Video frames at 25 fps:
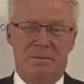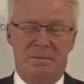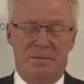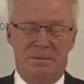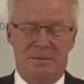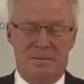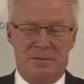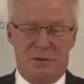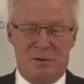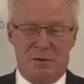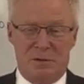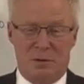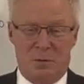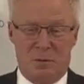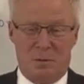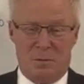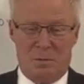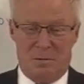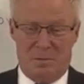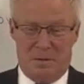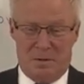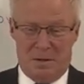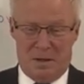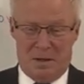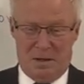So
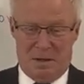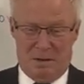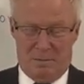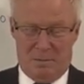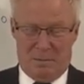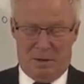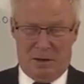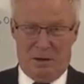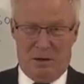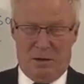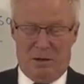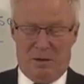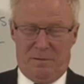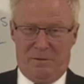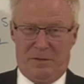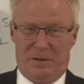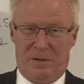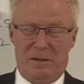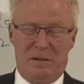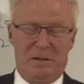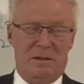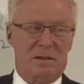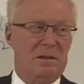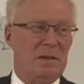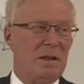my
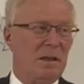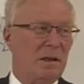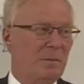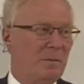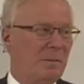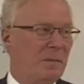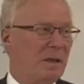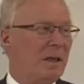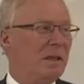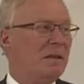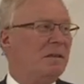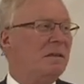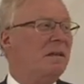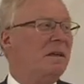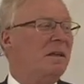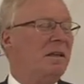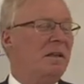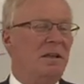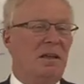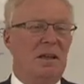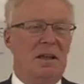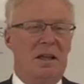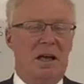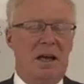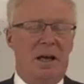office, I'm
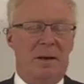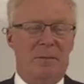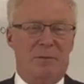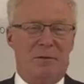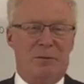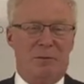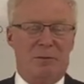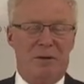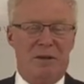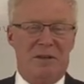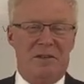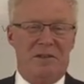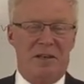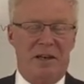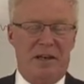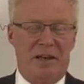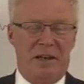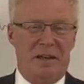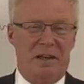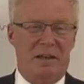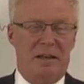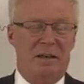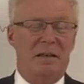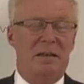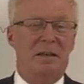in lab
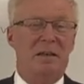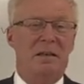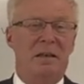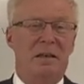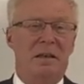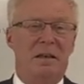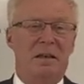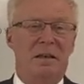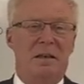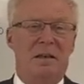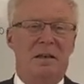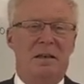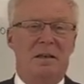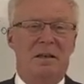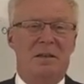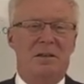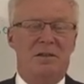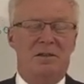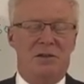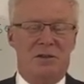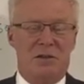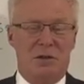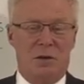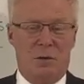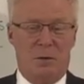310.
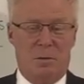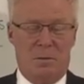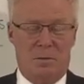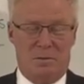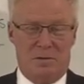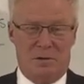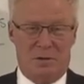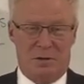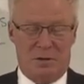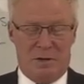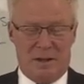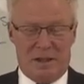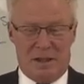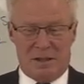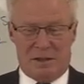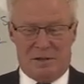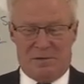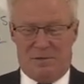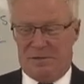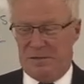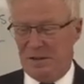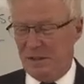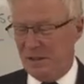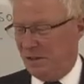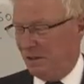So that's
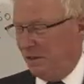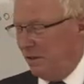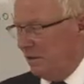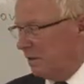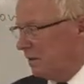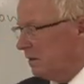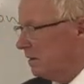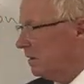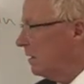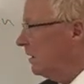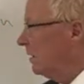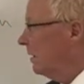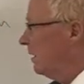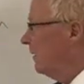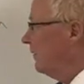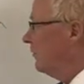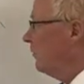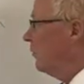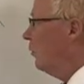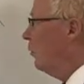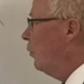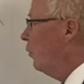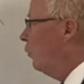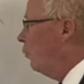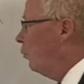physics
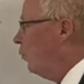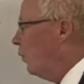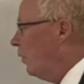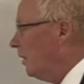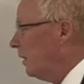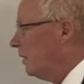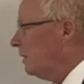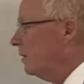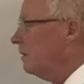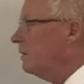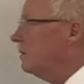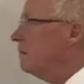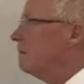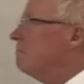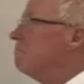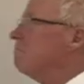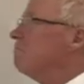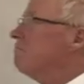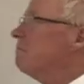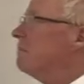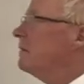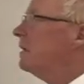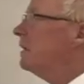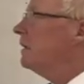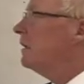1101,
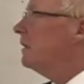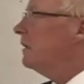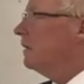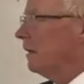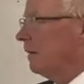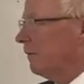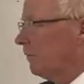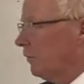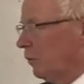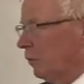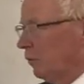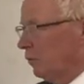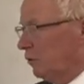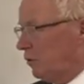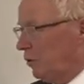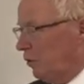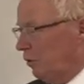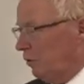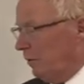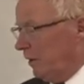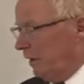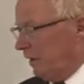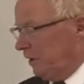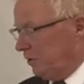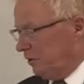
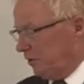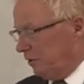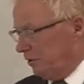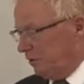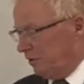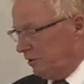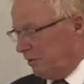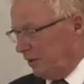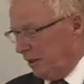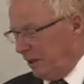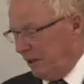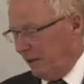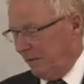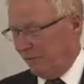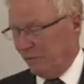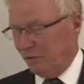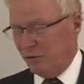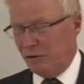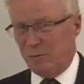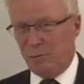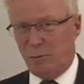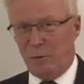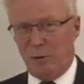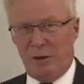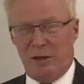1102 I should say, for
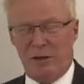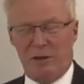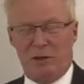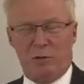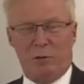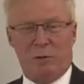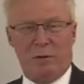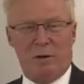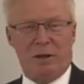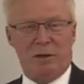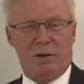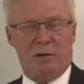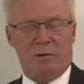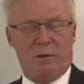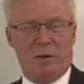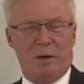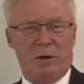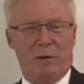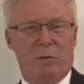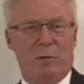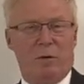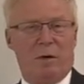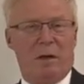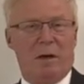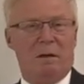spring
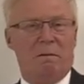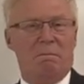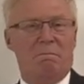2021.